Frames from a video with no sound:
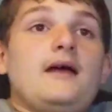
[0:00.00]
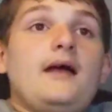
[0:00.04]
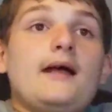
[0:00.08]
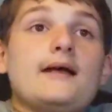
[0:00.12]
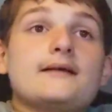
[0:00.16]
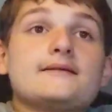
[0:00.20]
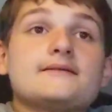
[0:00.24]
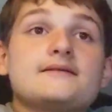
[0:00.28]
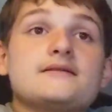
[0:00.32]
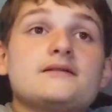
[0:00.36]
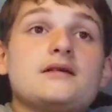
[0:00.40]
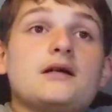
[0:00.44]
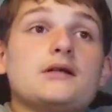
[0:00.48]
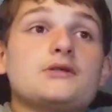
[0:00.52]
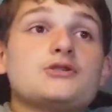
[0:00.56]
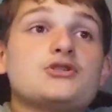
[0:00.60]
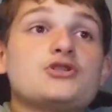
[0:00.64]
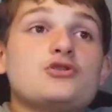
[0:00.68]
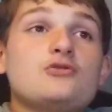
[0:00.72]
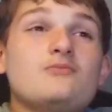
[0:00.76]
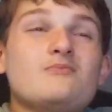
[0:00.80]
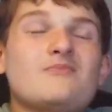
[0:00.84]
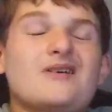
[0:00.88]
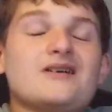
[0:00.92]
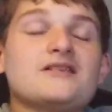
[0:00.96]
As
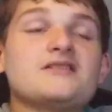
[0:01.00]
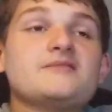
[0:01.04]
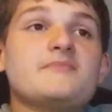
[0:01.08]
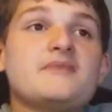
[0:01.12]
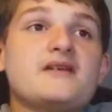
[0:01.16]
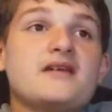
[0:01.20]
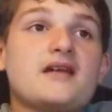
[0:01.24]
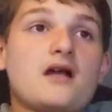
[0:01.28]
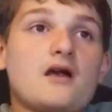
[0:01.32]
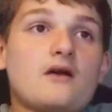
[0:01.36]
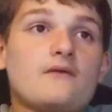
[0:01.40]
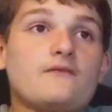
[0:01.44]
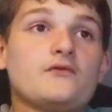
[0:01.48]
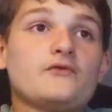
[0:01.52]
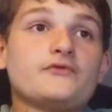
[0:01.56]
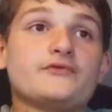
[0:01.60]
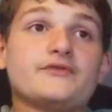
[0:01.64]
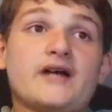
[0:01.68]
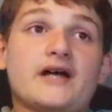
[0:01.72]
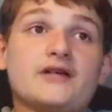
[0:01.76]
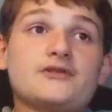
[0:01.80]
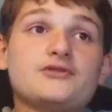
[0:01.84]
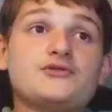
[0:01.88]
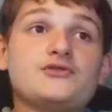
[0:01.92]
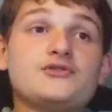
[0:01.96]
such, you must be
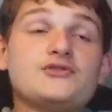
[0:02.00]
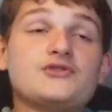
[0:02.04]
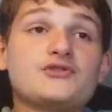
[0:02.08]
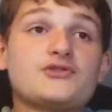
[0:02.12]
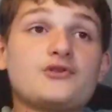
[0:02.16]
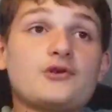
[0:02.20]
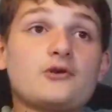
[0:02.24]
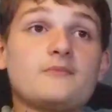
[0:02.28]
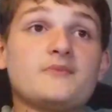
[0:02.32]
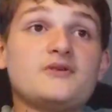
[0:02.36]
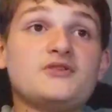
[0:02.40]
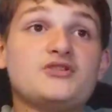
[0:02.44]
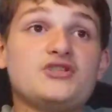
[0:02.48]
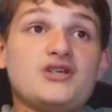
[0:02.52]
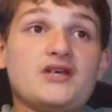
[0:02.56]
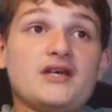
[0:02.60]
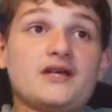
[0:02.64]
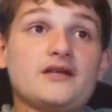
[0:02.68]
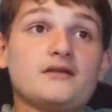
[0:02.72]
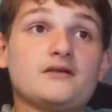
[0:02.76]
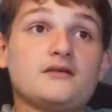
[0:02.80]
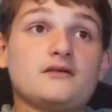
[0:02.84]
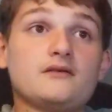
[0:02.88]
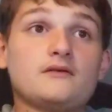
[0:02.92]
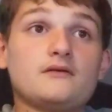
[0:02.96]
careful not to disturb a
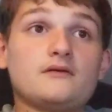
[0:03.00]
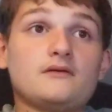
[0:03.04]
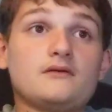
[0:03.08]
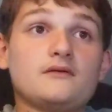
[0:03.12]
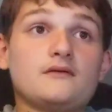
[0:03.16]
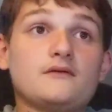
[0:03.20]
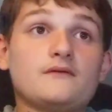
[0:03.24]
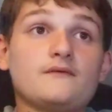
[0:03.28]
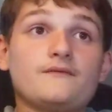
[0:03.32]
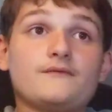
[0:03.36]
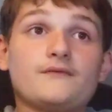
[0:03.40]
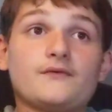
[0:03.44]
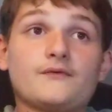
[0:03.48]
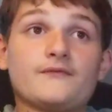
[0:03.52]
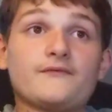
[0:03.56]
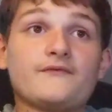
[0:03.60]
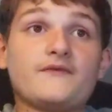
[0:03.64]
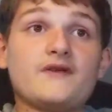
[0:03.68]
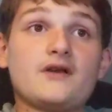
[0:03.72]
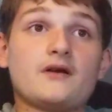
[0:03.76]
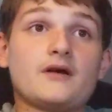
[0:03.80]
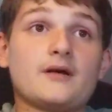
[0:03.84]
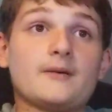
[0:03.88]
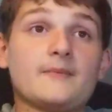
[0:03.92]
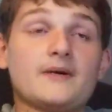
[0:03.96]
Jinn, for
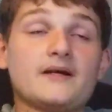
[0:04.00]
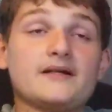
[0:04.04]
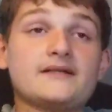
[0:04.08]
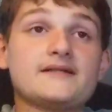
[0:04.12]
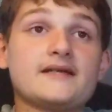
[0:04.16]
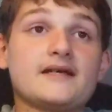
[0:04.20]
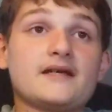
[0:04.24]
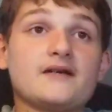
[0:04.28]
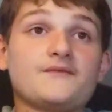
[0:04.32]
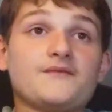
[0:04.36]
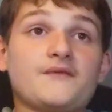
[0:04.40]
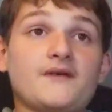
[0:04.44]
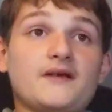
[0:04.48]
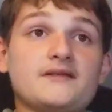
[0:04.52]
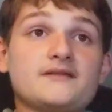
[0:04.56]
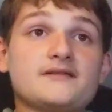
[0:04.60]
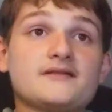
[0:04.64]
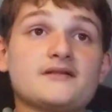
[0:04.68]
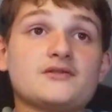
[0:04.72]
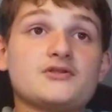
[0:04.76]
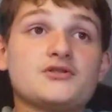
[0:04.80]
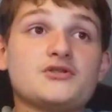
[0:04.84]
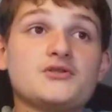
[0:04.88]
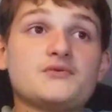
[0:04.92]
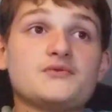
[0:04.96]
fear it might take
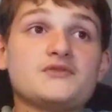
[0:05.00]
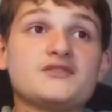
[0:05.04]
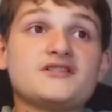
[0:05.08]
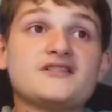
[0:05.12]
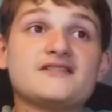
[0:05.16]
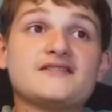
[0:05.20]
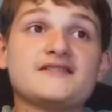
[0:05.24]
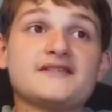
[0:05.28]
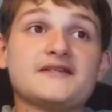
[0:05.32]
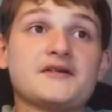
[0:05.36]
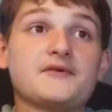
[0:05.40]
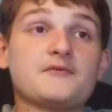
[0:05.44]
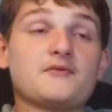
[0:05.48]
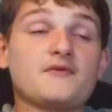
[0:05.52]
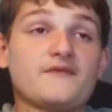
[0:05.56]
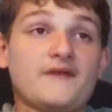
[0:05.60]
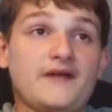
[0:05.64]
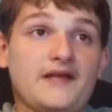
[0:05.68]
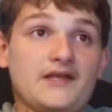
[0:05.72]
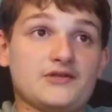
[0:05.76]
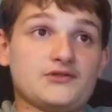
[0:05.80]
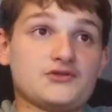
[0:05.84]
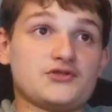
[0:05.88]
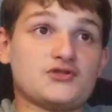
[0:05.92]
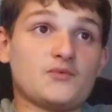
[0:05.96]
offense and choose to seek
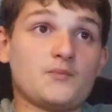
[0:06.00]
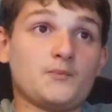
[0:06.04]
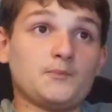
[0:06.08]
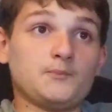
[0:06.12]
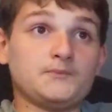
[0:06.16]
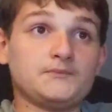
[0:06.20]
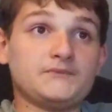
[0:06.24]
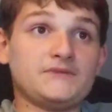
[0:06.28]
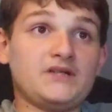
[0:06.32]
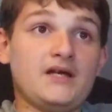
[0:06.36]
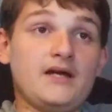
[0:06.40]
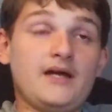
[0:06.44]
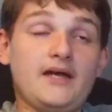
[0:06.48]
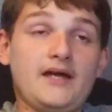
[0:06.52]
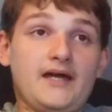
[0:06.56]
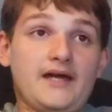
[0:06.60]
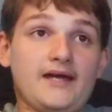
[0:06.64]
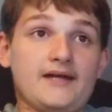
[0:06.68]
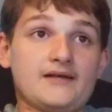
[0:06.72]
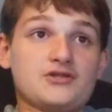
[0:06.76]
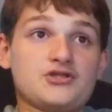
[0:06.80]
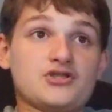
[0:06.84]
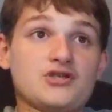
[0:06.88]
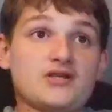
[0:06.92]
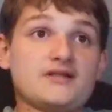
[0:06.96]
revenge.
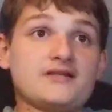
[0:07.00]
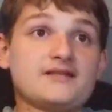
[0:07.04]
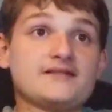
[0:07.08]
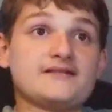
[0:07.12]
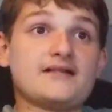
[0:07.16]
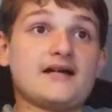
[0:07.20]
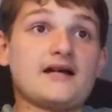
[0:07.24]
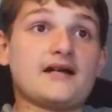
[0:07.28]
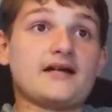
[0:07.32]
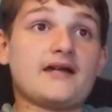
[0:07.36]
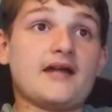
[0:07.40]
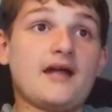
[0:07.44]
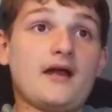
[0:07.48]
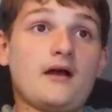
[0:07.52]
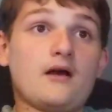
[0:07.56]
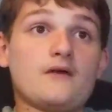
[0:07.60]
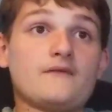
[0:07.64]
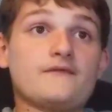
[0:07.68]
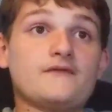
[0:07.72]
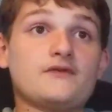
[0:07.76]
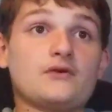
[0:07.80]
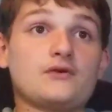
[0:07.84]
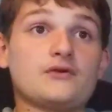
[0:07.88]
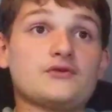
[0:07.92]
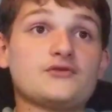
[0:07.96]
A Jinn does not
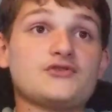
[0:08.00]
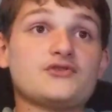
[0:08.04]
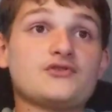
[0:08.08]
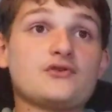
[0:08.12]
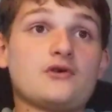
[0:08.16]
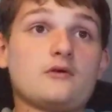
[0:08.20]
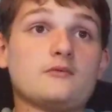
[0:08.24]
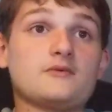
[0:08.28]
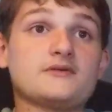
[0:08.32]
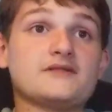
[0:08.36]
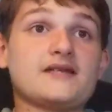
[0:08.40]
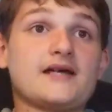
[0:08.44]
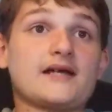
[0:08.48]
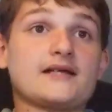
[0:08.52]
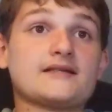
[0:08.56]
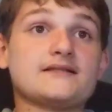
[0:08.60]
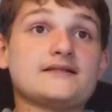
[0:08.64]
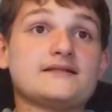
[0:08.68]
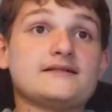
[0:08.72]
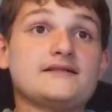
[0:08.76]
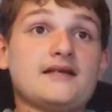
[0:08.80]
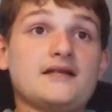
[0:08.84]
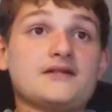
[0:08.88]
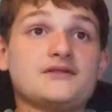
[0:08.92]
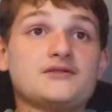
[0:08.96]
care if your insult was
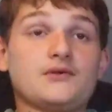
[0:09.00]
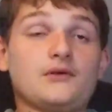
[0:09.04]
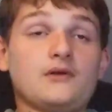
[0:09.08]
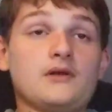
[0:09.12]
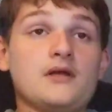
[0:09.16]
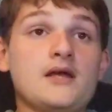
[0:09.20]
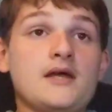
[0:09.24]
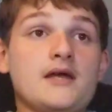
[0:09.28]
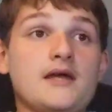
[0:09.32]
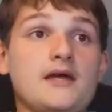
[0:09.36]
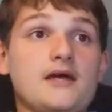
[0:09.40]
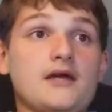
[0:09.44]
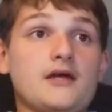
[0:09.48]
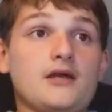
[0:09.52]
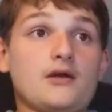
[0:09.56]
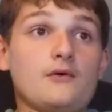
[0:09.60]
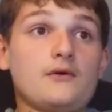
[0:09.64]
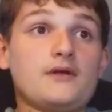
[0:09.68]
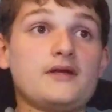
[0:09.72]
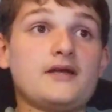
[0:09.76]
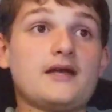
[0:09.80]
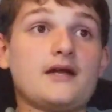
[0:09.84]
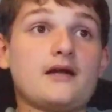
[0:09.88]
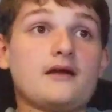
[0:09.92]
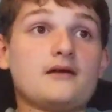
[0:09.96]
accidental,
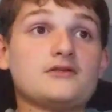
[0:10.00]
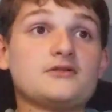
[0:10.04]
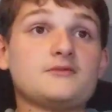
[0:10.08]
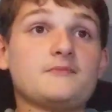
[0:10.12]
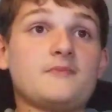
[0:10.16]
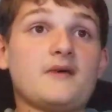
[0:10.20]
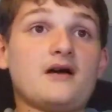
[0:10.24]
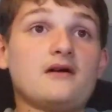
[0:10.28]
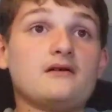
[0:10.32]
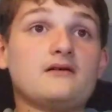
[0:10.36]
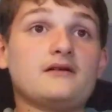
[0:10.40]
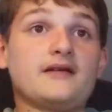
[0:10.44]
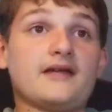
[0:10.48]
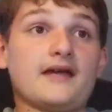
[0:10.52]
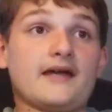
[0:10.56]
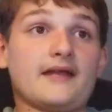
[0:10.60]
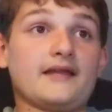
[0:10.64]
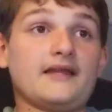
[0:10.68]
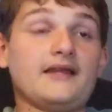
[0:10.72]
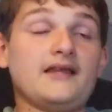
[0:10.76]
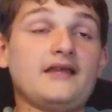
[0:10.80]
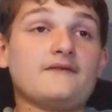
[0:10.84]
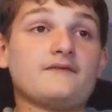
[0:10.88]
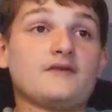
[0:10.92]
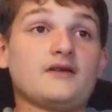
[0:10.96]
it only cares about
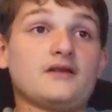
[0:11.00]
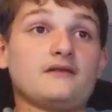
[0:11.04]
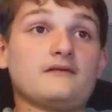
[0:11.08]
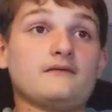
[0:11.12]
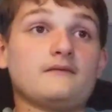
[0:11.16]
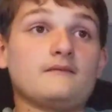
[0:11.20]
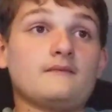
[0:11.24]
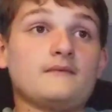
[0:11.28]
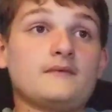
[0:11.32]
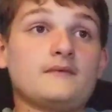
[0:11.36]
getting even.